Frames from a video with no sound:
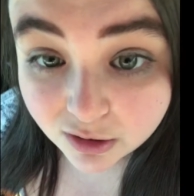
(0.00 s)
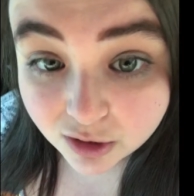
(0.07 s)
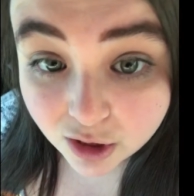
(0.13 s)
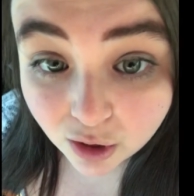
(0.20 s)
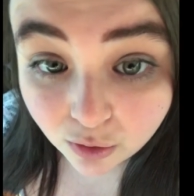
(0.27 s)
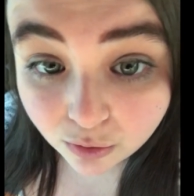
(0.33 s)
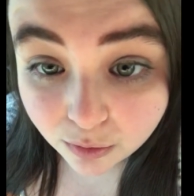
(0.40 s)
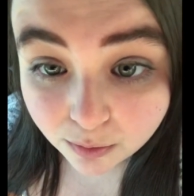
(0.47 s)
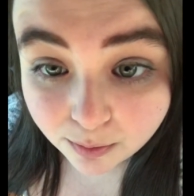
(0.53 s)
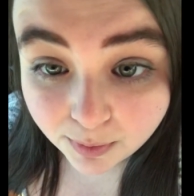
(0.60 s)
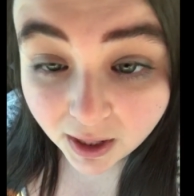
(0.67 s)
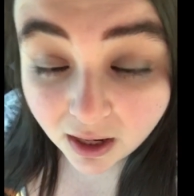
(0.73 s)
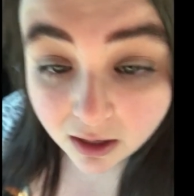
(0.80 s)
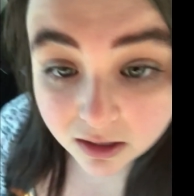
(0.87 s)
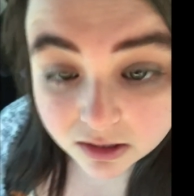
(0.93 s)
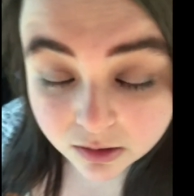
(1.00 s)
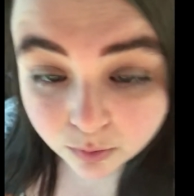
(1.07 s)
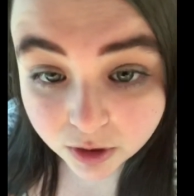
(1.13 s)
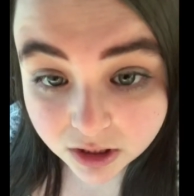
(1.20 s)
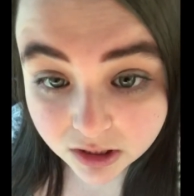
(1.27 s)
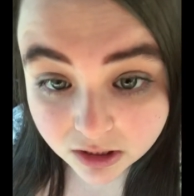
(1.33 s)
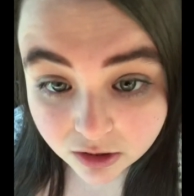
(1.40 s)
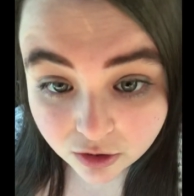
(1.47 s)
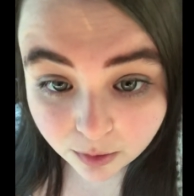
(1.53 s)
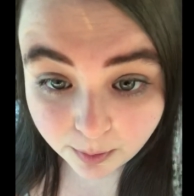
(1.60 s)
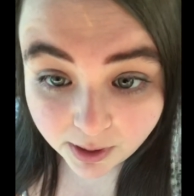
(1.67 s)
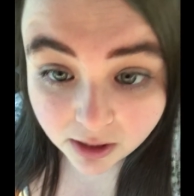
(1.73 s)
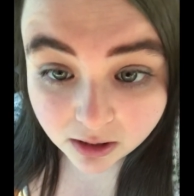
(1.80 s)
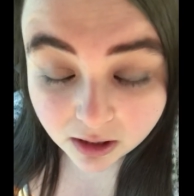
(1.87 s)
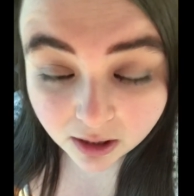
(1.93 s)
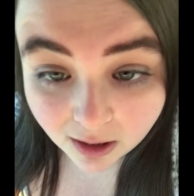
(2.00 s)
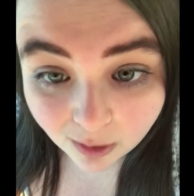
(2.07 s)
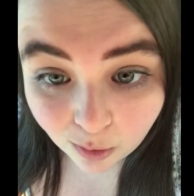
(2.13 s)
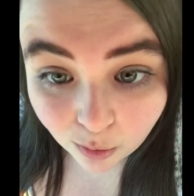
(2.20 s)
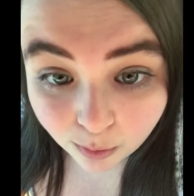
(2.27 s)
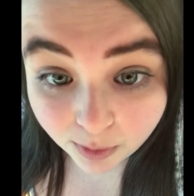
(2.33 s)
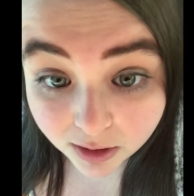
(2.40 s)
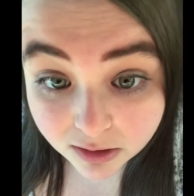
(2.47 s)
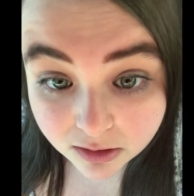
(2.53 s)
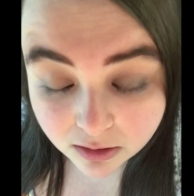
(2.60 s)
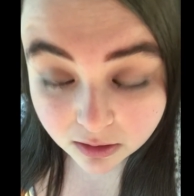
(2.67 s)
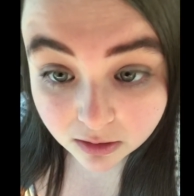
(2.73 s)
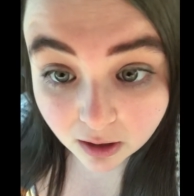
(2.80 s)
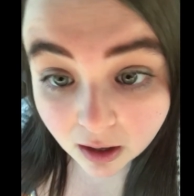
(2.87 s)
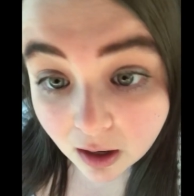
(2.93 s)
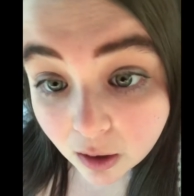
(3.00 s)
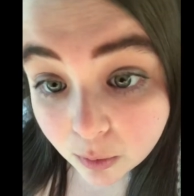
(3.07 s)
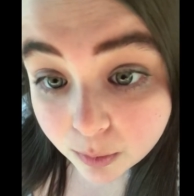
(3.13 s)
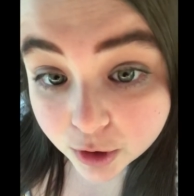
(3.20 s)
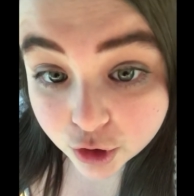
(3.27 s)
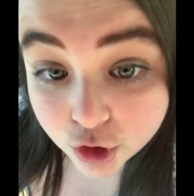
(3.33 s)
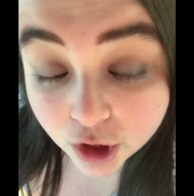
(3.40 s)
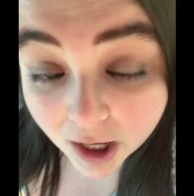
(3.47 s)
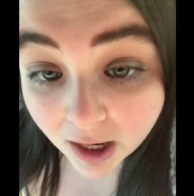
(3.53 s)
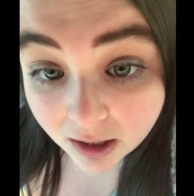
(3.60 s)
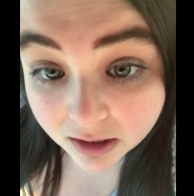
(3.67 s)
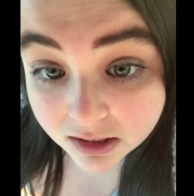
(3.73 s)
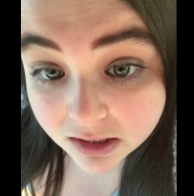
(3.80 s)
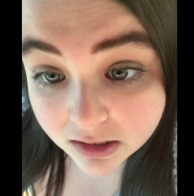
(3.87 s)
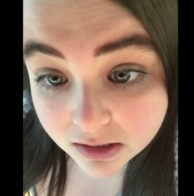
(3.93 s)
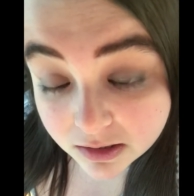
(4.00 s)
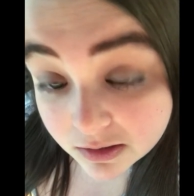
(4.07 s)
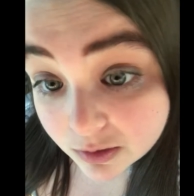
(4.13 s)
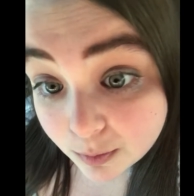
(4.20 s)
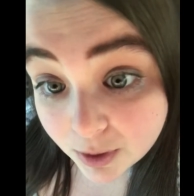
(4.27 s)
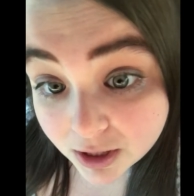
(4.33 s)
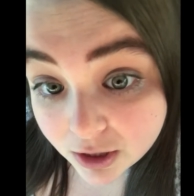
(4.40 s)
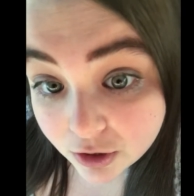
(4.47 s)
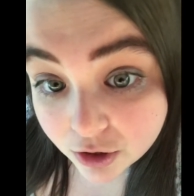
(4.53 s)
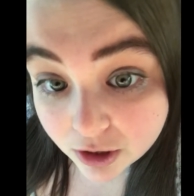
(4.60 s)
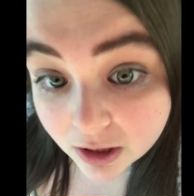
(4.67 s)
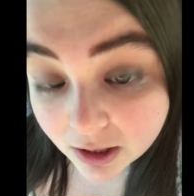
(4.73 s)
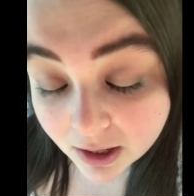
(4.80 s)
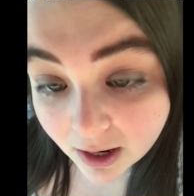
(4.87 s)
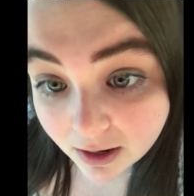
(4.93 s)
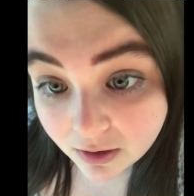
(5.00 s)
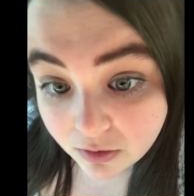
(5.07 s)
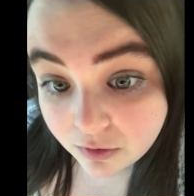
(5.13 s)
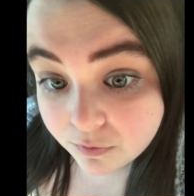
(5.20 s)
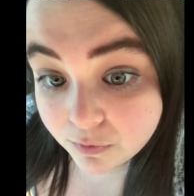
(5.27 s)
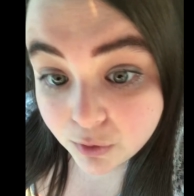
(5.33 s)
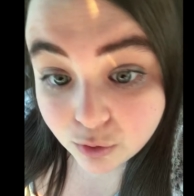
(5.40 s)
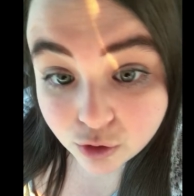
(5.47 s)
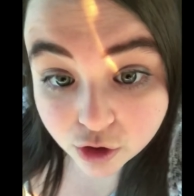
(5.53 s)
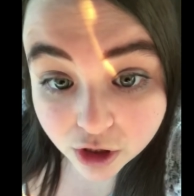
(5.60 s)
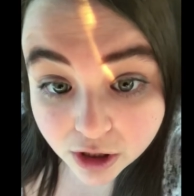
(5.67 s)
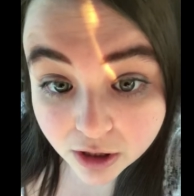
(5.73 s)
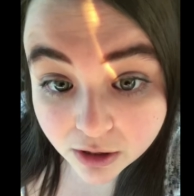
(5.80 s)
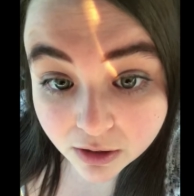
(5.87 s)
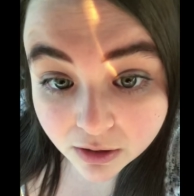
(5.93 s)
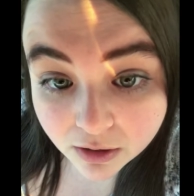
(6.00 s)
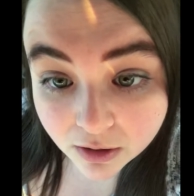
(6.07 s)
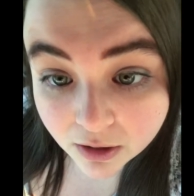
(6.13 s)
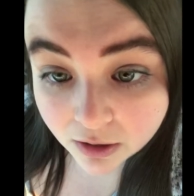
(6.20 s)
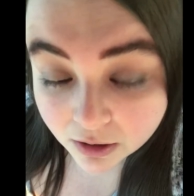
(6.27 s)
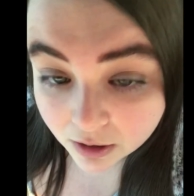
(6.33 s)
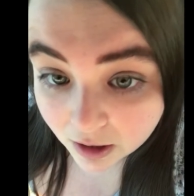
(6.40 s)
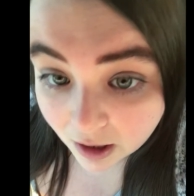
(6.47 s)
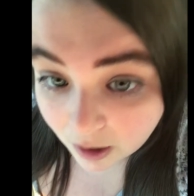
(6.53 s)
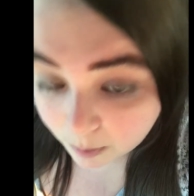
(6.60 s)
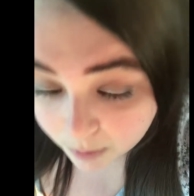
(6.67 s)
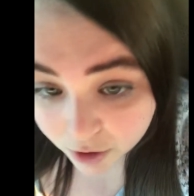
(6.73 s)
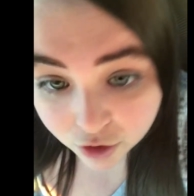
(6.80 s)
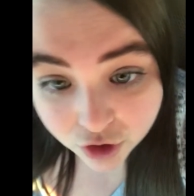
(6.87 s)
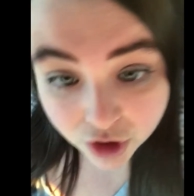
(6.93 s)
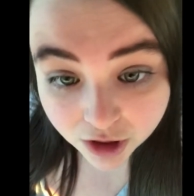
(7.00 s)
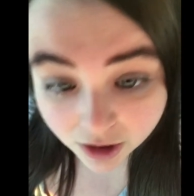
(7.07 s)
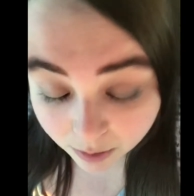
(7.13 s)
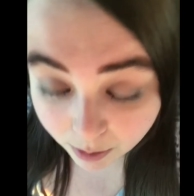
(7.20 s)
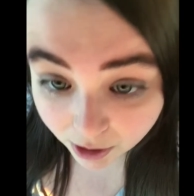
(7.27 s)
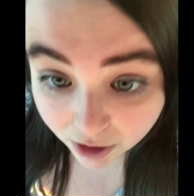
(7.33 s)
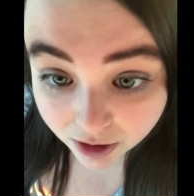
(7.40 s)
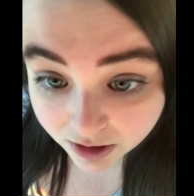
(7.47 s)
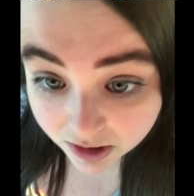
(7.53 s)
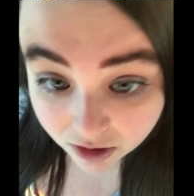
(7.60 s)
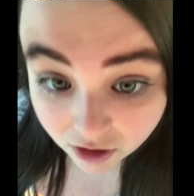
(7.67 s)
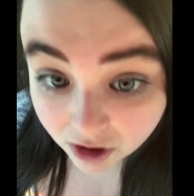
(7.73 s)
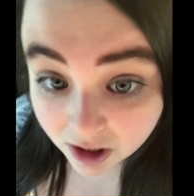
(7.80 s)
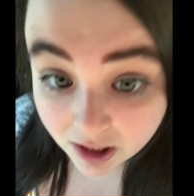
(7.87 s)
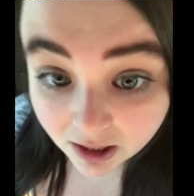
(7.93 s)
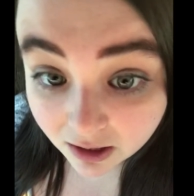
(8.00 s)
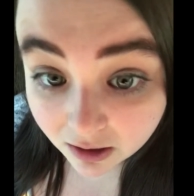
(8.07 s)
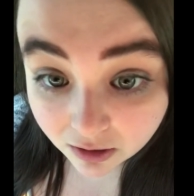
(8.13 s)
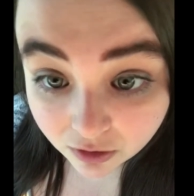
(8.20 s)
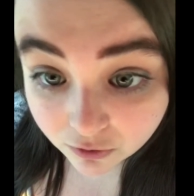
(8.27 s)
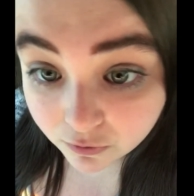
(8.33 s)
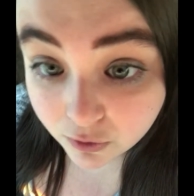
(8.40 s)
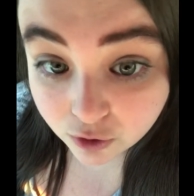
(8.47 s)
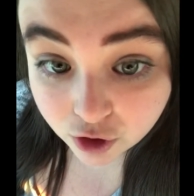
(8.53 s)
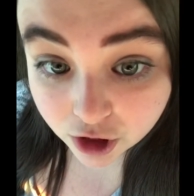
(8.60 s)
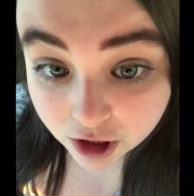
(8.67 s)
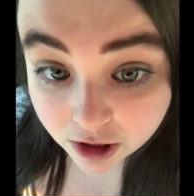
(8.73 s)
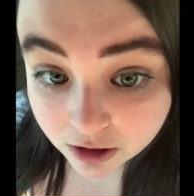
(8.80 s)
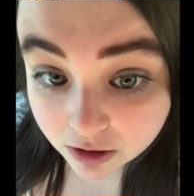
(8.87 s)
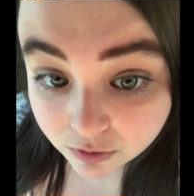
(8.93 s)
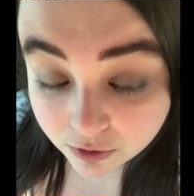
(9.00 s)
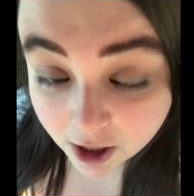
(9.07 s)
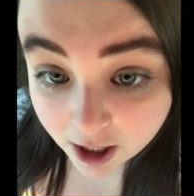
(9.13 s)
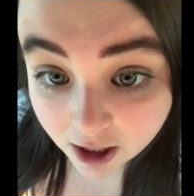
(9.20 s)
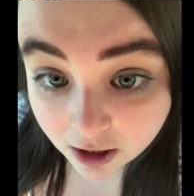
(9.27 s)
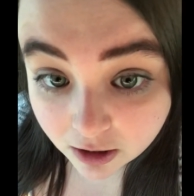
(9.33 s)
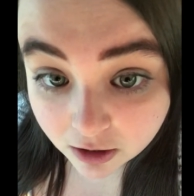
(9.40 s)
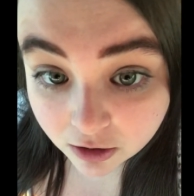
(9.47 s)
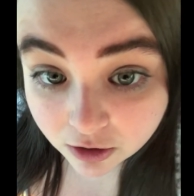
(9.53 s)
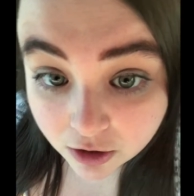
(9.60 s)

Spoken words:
Don't base what's in your bank account based on how much access to money you're gonna get in the future, how much abundance you're gonna get in the future, right?